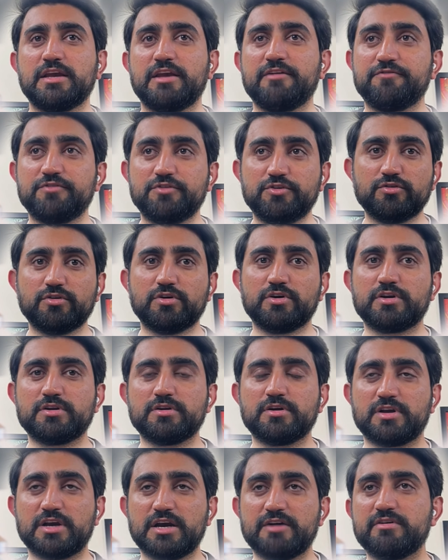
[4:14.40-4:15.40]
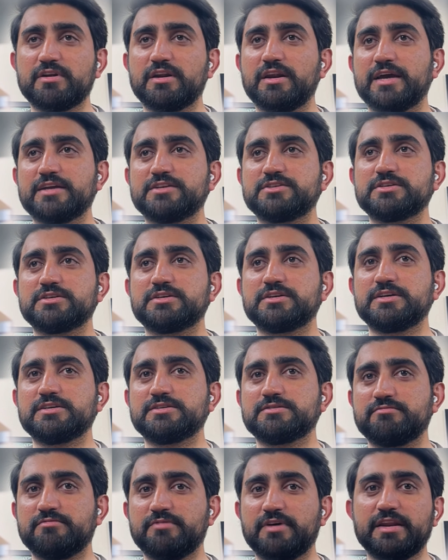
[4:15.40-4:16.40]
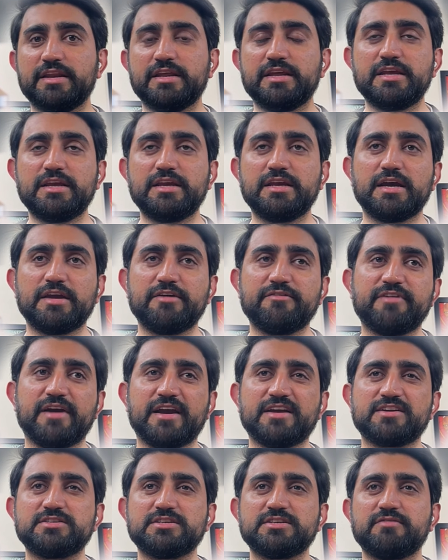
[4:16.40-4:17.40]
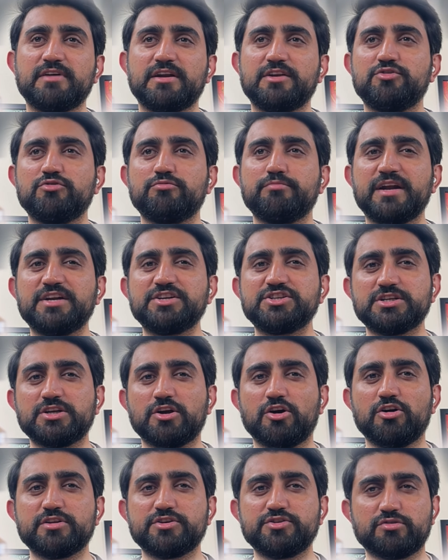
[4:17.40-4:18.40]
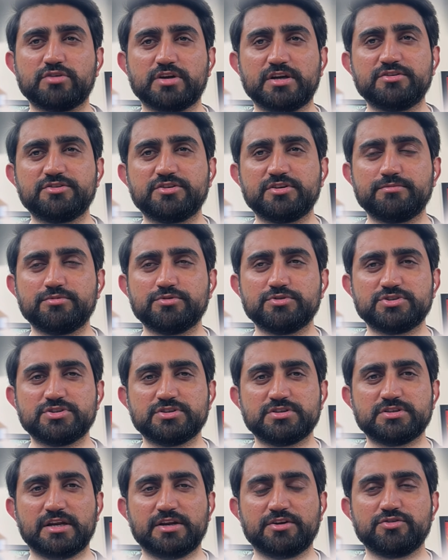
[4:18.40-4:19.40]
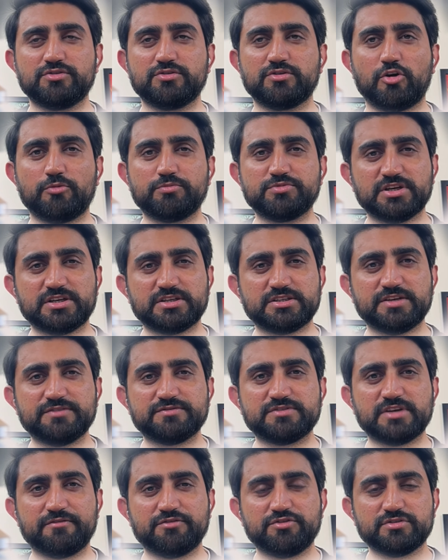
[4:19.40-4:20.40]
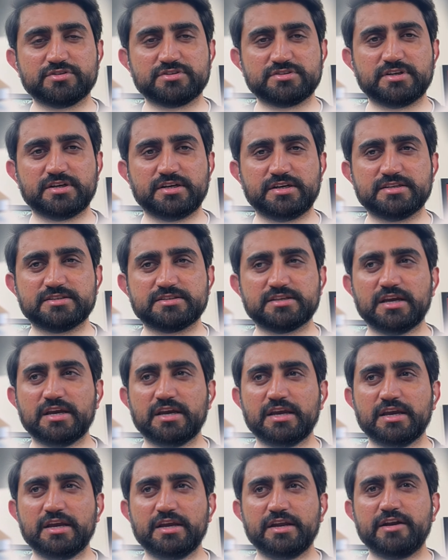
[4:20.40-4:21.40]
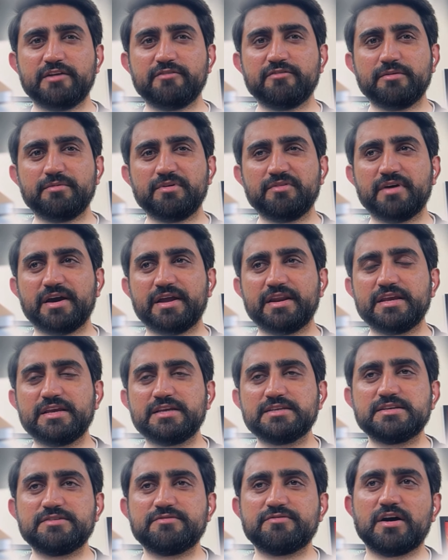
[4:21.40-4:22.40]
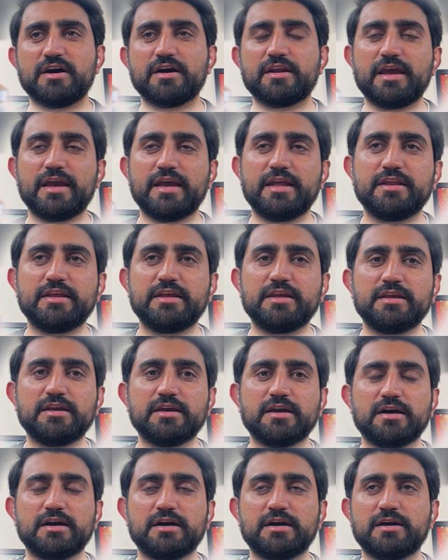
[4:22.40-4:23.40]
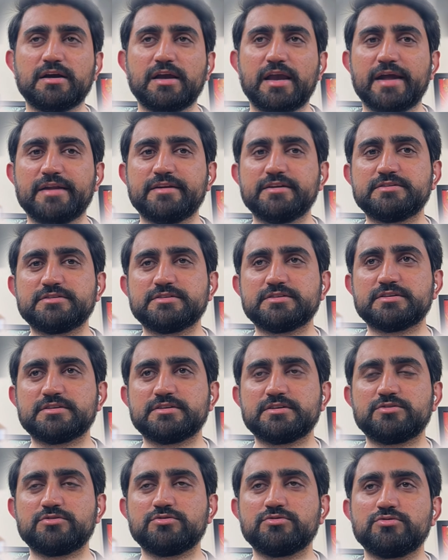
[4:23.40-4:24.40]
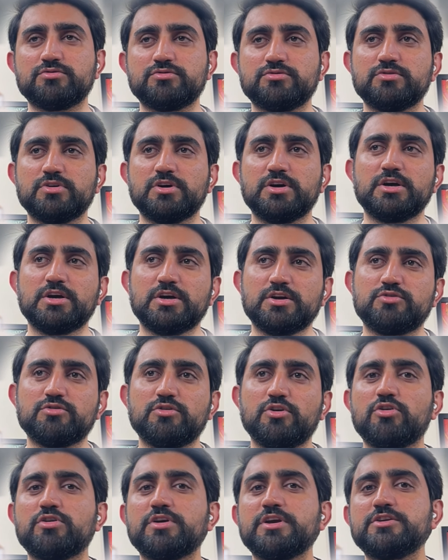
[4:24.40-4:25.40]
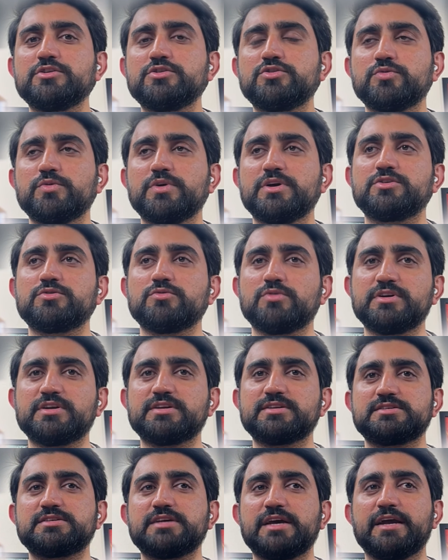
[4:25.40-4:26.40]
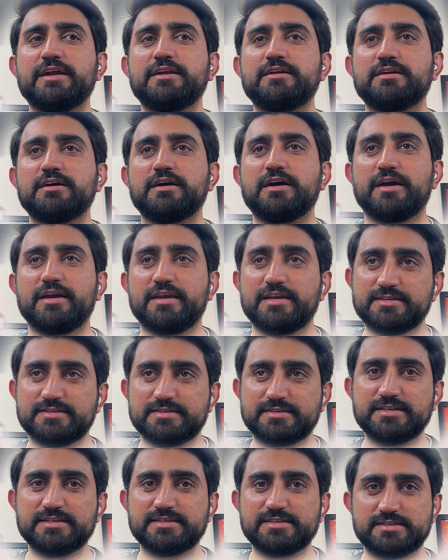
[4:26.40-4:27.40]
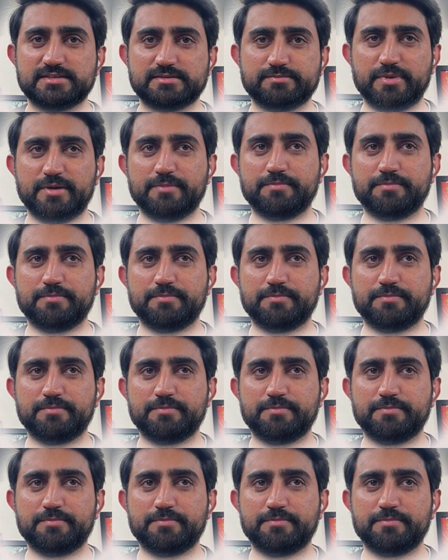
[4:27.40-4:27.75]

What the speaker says: if your cover letter is very effective and you mention all your contribution and your objectives of your studies, it will be very easy for any editor to look into it, to understand if this